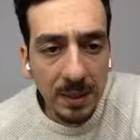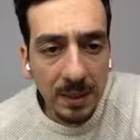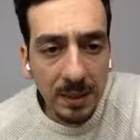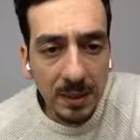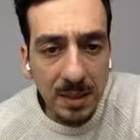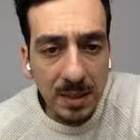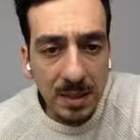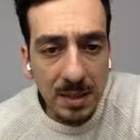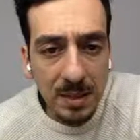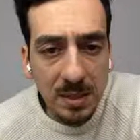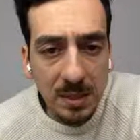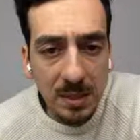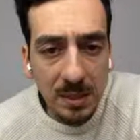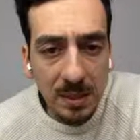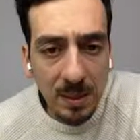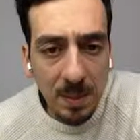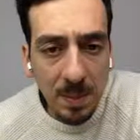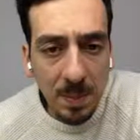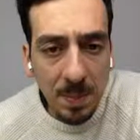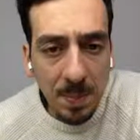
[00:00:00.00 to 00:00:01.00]
is
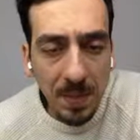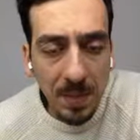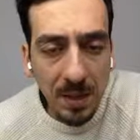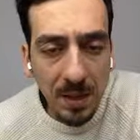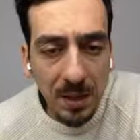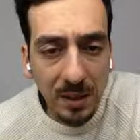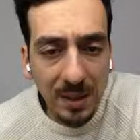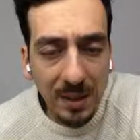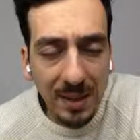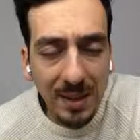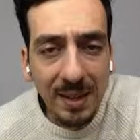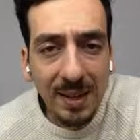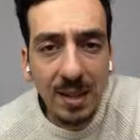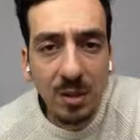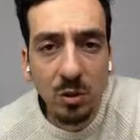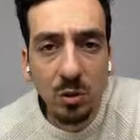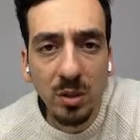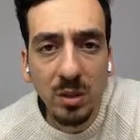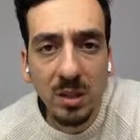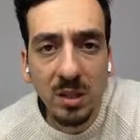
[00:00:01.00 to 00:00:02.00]
getting
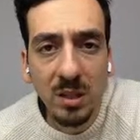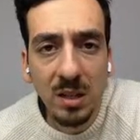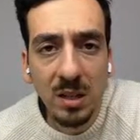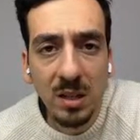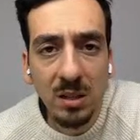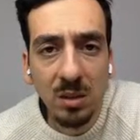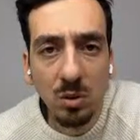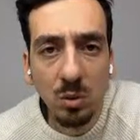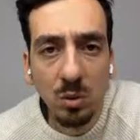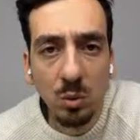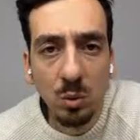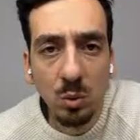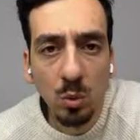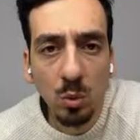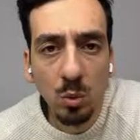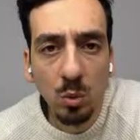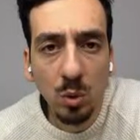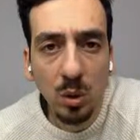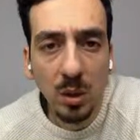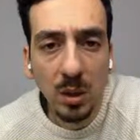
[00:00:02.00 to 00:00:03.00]
interested
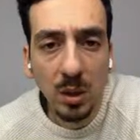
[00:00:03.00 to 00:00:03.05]
into